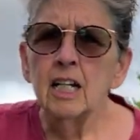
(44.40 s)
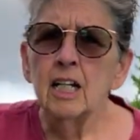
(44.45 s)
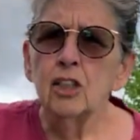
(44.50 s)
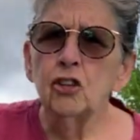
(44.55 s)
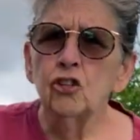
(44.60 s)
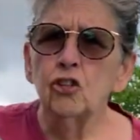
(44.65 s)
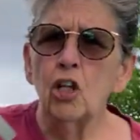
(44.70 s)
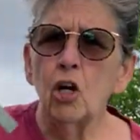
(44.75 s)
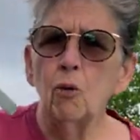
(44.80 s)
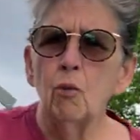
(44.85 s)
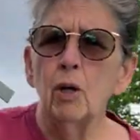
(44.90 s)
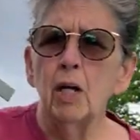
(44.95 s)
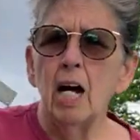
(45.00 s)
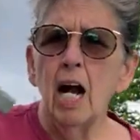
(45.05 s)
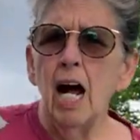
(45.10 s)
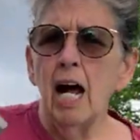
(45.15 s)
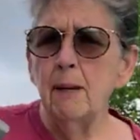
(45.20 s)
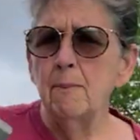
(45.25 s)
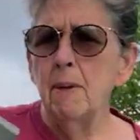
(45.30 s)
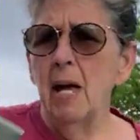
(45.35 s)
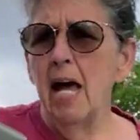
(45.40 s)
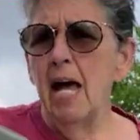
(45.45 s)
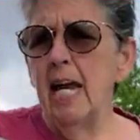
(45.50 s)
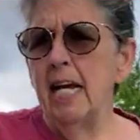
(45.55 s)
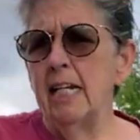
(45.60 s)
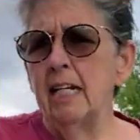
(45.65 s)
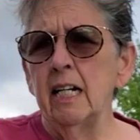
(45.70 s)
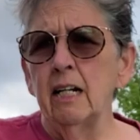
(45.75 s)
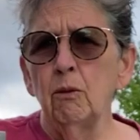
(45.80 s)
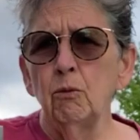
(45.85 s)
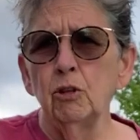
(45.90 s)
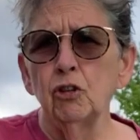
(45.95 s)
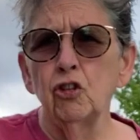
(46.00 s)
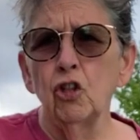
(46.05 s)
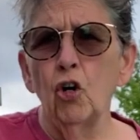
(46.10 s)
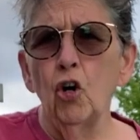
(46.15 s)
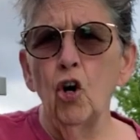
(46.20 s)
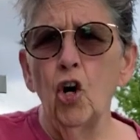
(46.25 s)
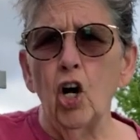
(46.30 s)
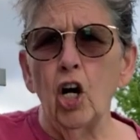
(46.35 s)
So what I made was a
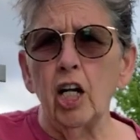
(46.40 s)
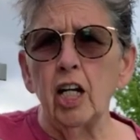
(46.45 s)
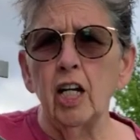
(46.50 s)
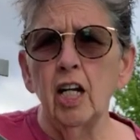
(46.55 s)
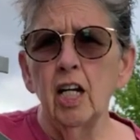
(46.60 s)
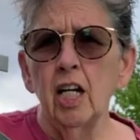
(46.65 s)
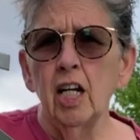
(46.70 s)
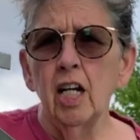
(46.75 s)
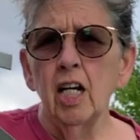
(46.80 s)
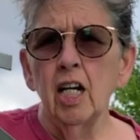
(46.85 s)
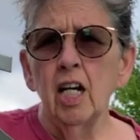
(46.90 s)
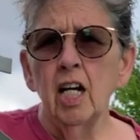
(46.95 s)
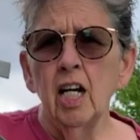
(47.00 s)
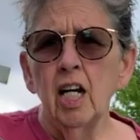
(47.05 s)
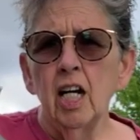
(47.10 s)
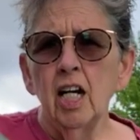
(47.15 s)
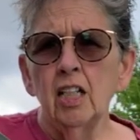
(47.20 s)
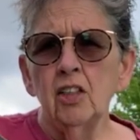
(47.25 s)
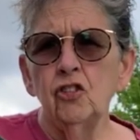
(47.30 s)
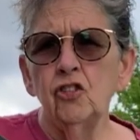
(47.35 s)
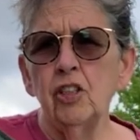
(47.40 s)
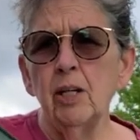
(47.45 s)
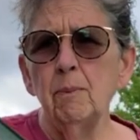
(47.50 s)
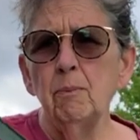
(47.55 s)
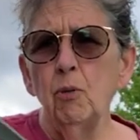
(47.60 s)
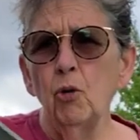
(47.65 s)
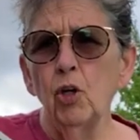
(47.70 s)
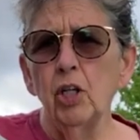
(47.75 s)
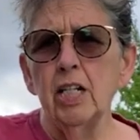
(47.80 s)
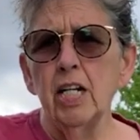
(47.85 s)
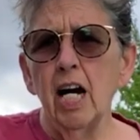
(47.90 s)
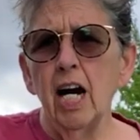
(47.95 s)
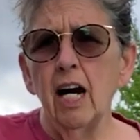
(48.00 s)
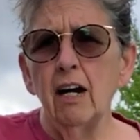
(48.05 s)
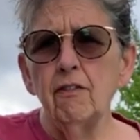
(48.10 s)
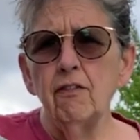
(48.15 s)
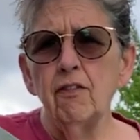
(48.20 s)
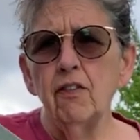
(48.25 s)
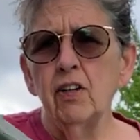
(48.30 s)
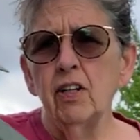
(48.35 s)
hook, simple
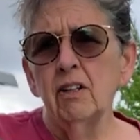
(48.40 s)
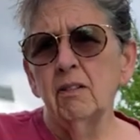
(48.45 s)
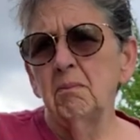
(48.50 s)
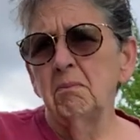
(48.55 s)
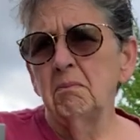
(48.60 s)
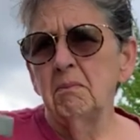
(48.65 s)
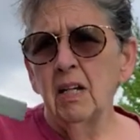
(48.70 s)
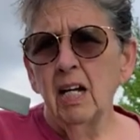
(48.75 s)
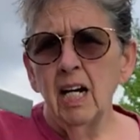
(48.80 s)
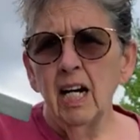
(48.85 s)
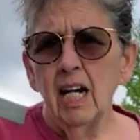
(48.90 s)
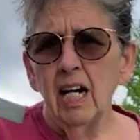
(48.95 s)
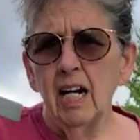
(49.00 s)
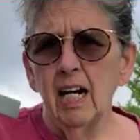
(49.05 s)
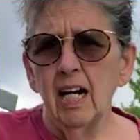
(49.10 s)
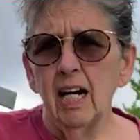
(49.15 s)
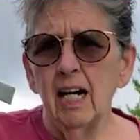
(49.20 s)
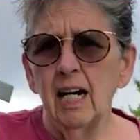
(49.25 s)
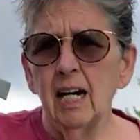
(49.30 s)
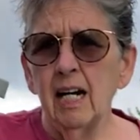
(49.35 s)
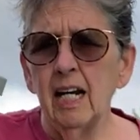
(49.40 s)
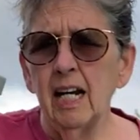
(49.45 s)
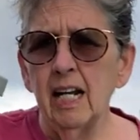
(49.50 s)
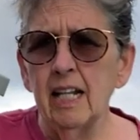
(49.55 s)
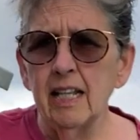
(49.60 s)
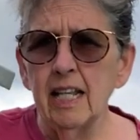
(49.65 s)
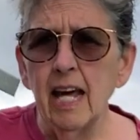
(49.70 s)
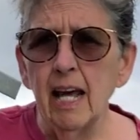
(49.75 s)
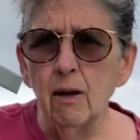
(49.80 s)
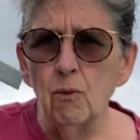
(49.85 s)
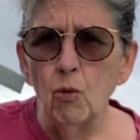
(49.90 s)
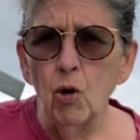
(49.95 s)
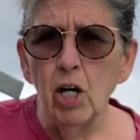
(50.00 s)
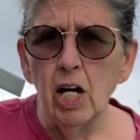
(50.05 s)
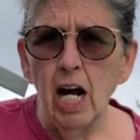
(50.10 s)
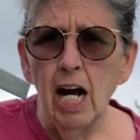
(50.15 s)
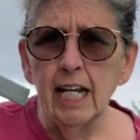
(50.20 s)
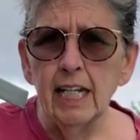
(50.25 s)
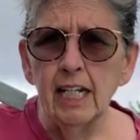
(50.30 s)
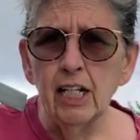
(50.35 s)
enough. And then what
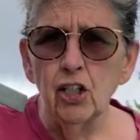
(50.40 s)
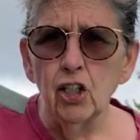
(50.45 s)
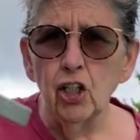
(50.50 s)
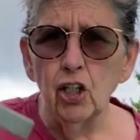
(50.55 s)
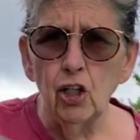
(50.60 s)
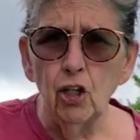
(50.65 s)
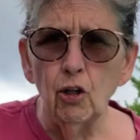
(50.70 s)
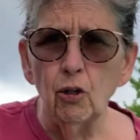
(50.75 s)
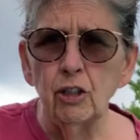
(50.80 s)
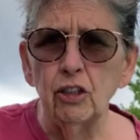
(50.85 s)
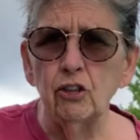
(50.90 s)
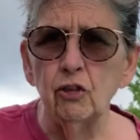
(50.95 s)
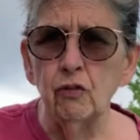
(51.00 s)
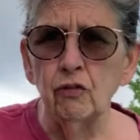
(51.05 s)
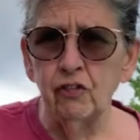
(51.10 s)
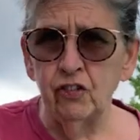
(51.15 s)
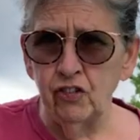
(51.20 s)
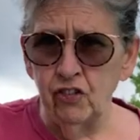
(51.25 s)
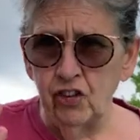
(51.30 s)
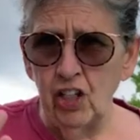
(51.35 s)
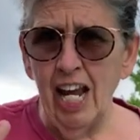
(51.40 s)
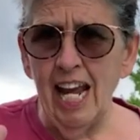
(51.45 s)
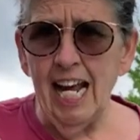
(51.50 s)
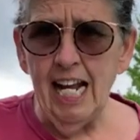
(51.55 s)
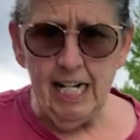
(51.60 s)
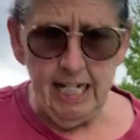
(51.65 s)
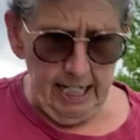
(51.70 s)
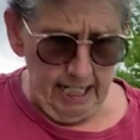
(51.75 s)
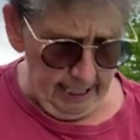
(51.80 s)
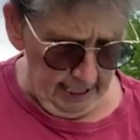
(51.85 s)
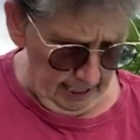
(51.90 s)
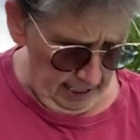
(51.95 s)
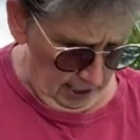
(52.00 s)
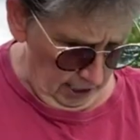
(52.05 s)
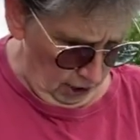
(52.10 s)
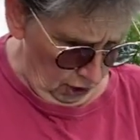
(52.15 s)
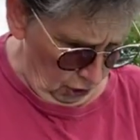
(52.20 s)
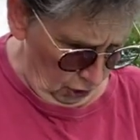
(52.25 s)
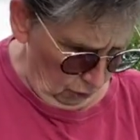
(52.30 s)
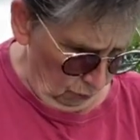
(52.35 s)
I can do is standing,
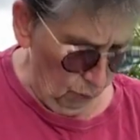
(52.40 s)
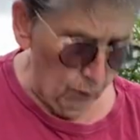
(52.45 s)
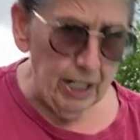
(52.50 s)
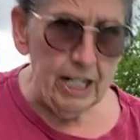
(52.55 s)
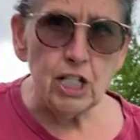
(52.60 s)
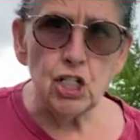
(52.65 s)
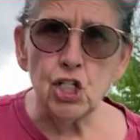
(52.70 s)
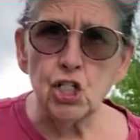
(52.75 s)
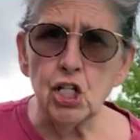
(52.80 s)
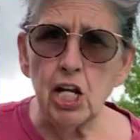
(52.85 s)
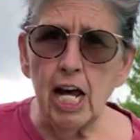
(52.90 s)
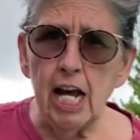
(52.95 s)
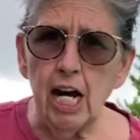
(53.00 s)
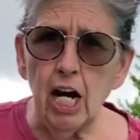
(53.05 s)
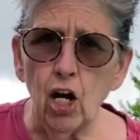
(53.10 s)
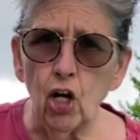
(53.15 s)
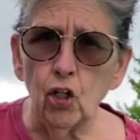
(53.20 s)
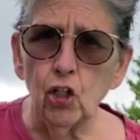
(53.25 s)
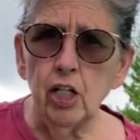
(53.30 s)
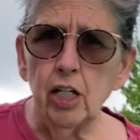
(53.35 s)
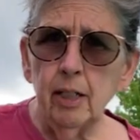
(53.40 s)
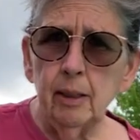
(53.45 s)
reach down.